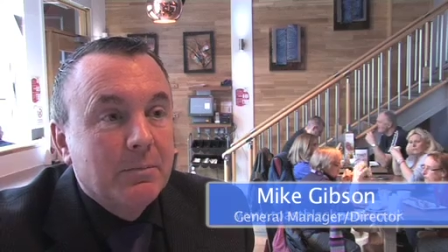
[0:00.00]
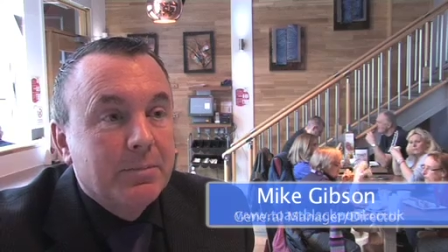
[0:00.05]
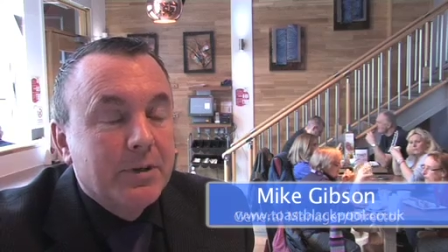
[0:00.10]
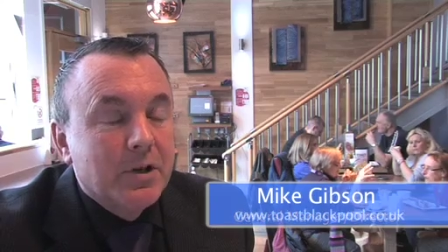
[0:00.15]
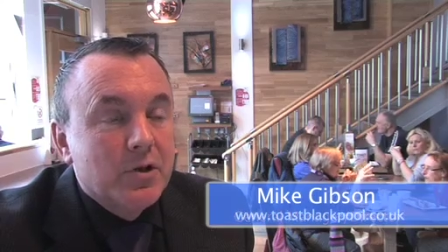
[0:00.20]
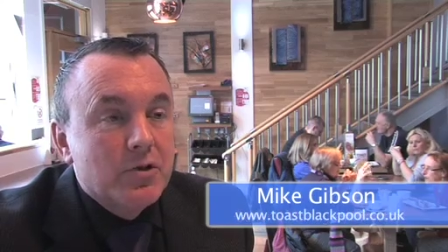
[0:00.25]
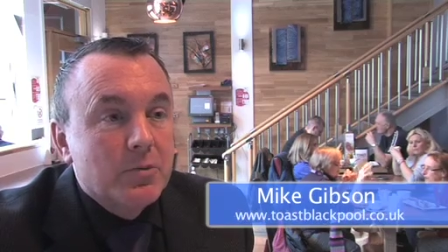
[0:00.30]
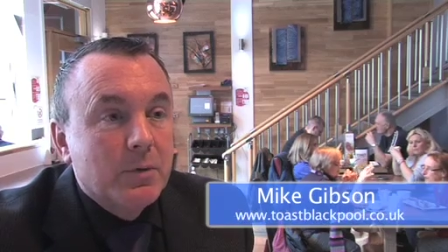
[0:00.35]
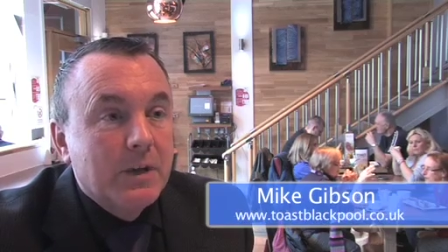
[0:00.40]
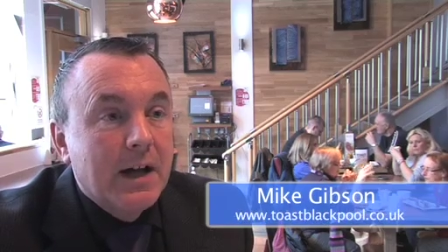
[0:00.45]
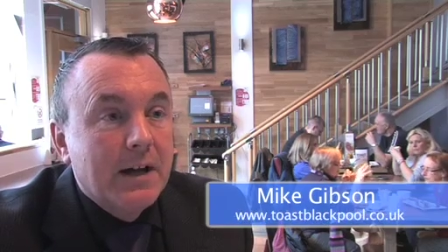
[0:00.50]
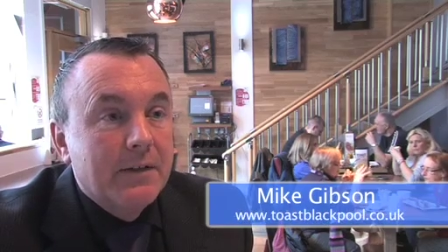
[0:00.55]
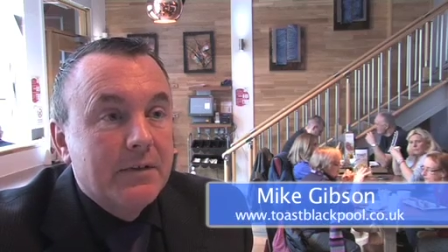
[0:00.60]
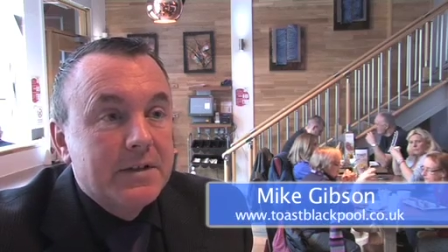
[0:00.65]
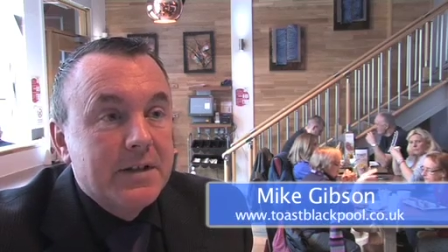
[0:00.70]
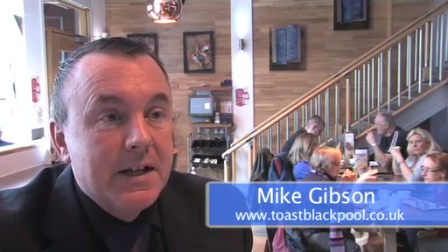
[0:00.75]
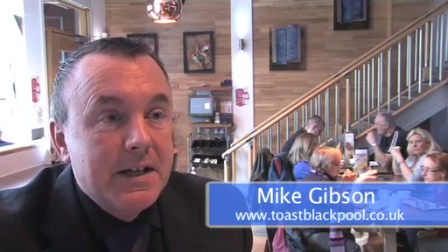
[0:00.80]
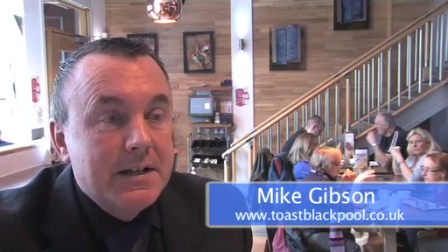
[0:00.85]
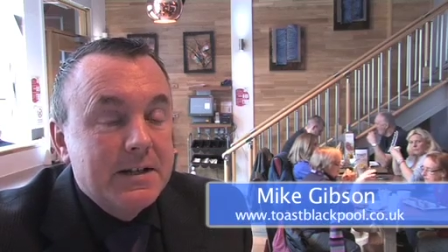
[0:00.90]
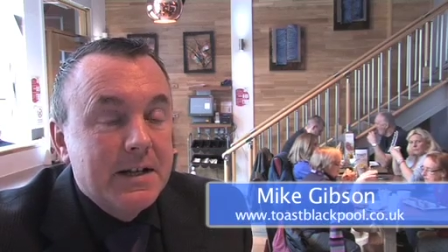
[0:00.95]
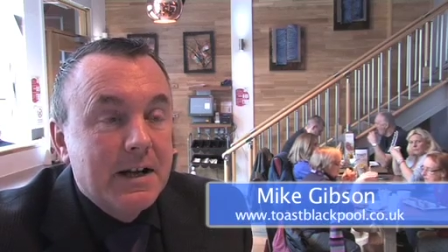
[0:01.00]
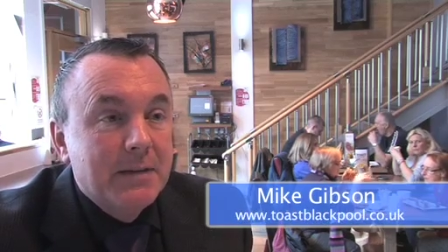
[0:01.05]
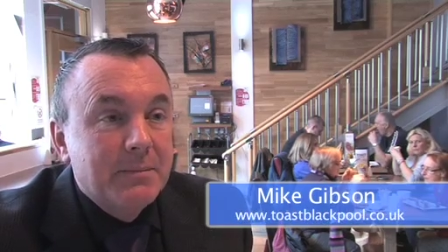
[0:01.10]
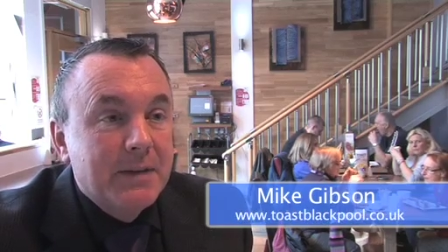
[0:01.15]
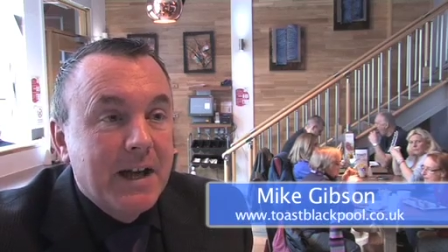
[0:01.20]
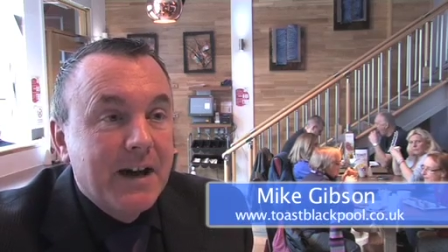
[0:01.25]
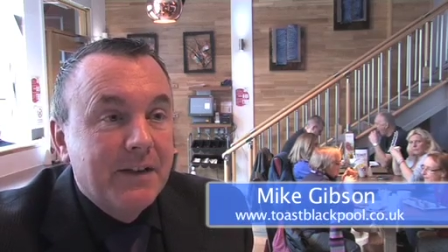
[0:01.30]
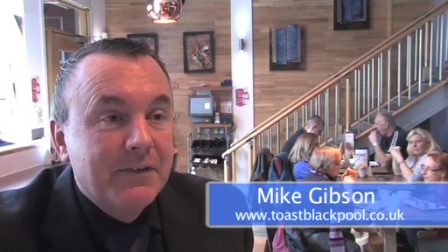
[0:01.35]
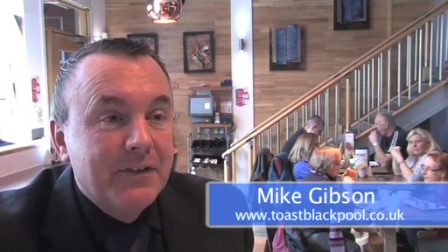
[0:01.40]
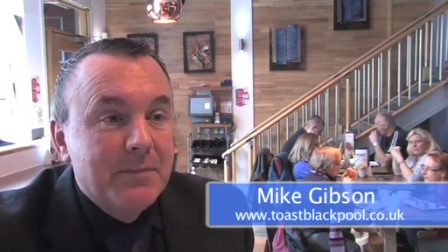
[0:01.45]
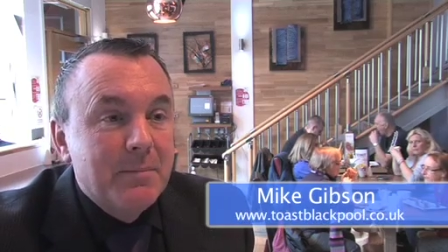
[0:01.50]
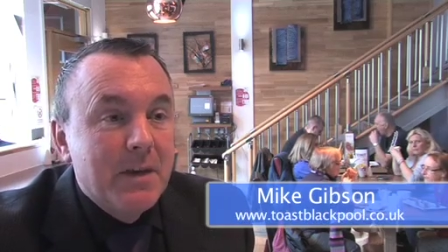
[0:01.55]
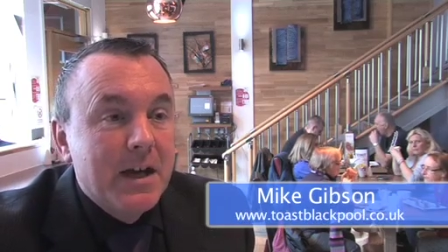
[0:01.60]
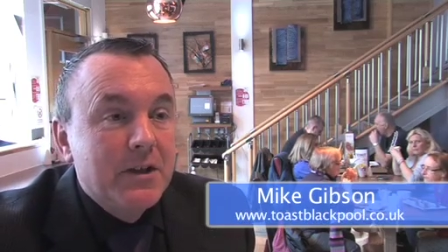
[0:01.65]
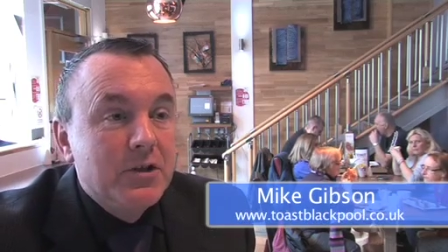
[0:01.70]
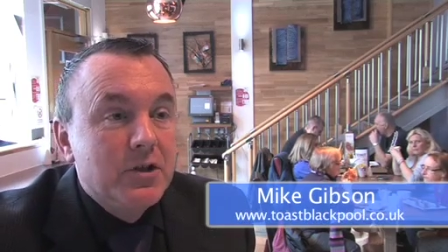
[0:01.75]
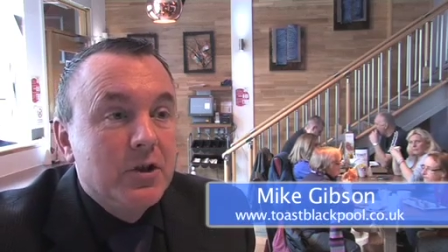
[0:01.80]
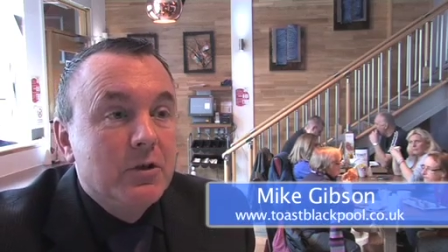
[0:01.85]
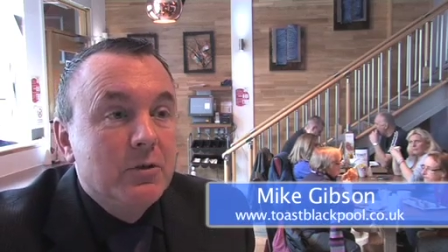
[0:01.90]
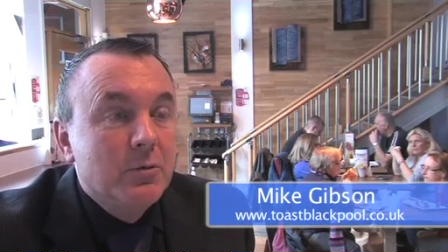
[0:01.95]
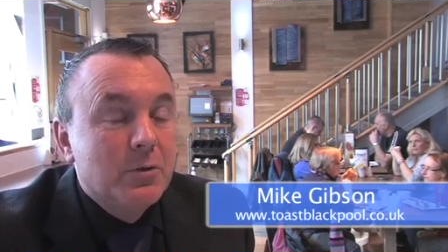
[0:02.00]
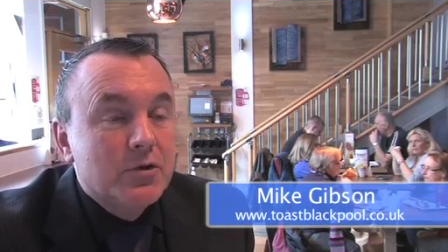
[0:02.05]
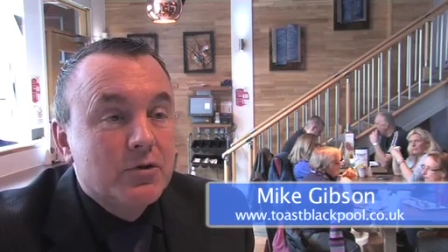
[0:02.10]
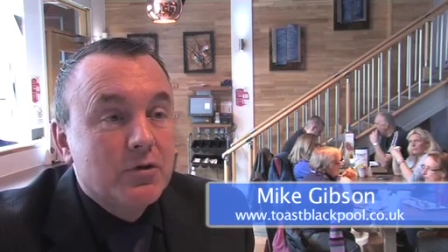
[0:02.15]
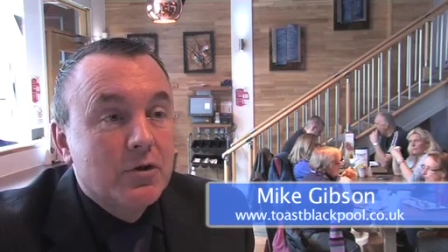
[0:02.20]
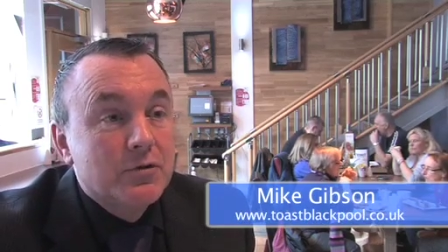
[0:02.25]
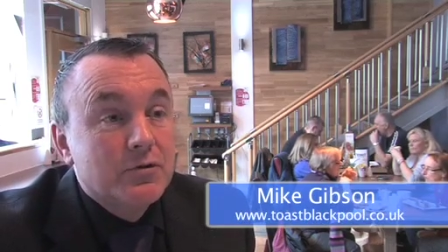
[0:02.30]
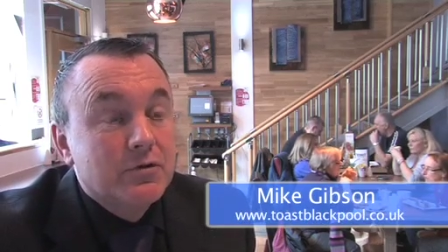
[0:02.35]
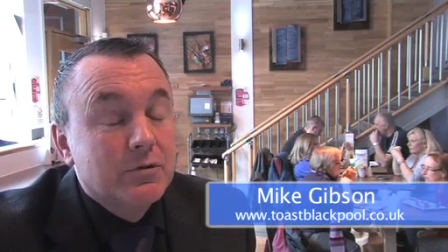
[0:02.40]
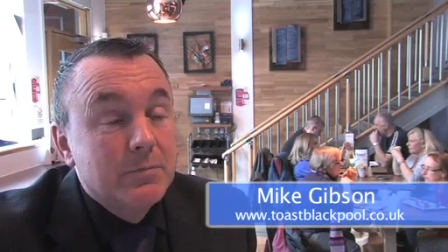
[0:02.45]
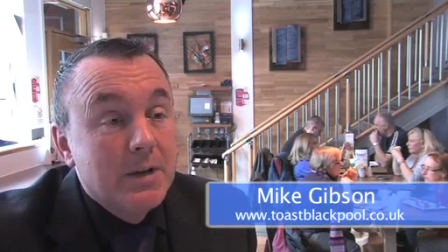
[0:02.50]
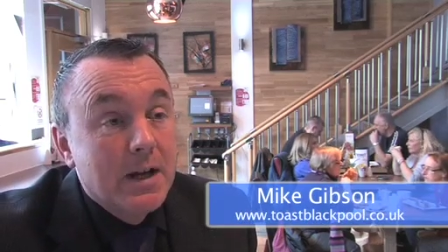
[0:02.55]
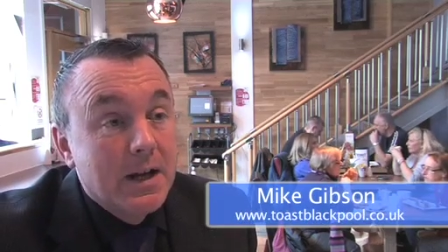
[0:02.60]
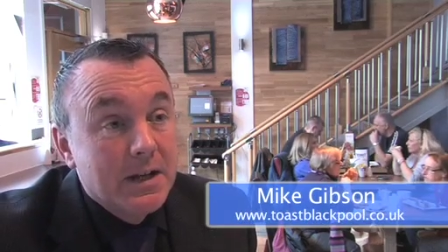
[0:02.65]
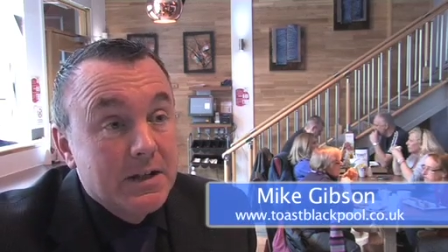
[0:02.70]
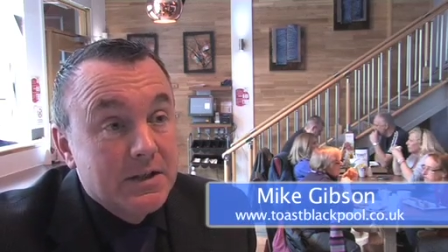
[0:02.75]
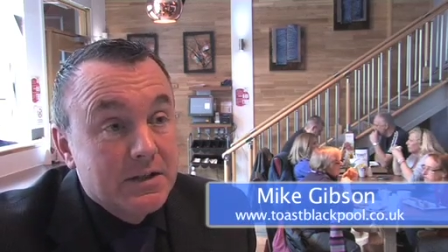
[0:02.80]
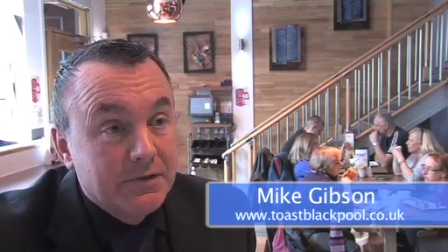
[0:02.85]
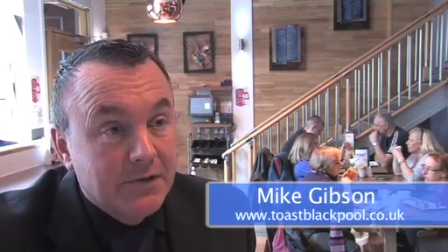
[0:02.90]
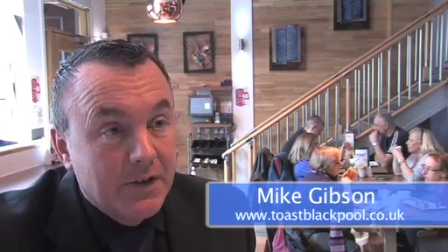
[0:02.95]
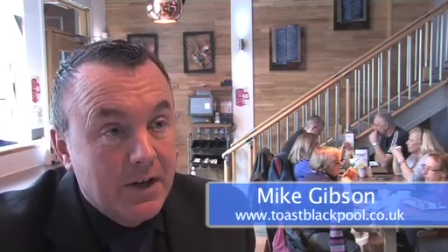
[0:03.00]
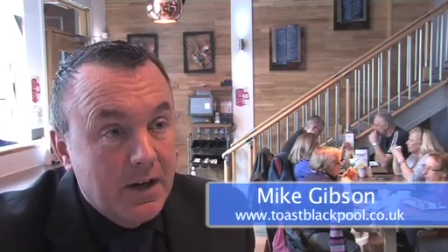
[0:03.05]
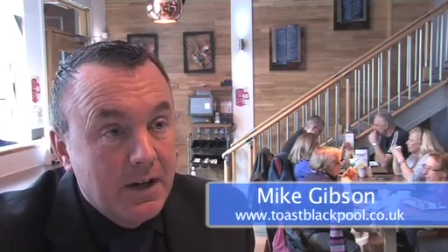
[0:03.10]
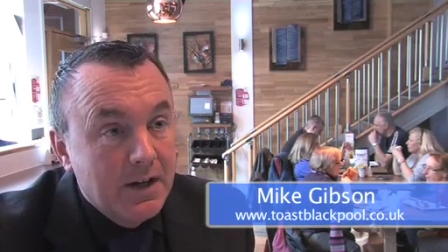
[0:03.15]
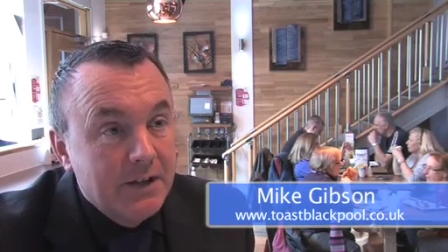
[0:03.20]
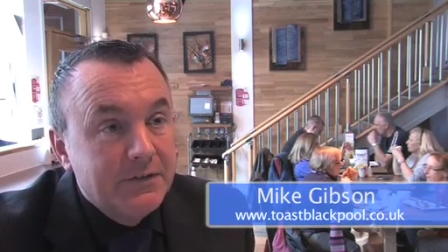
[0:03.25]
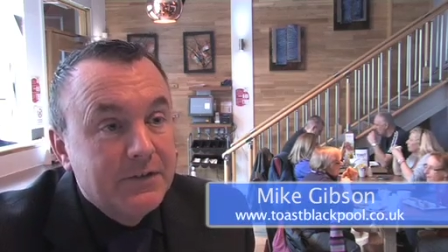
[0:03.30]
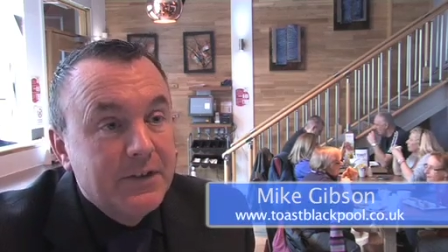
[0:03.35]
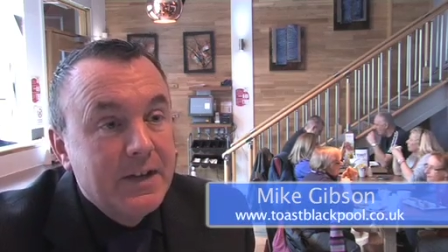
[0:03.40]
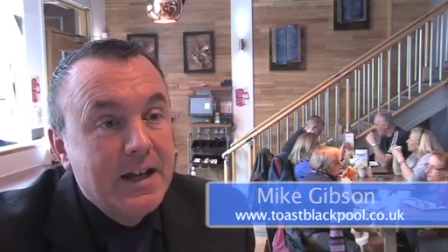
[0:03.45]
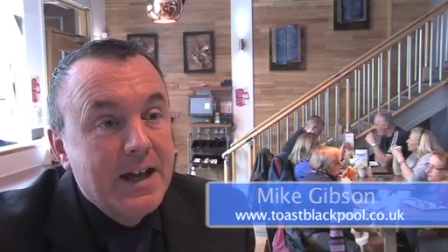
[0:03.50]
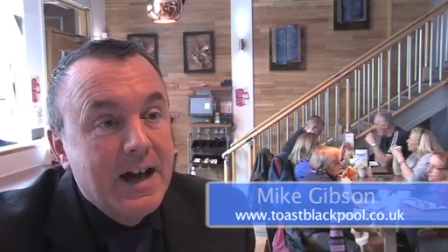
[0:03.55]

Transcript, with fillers: because we have a daytime cafe menu which runs from 9 to 5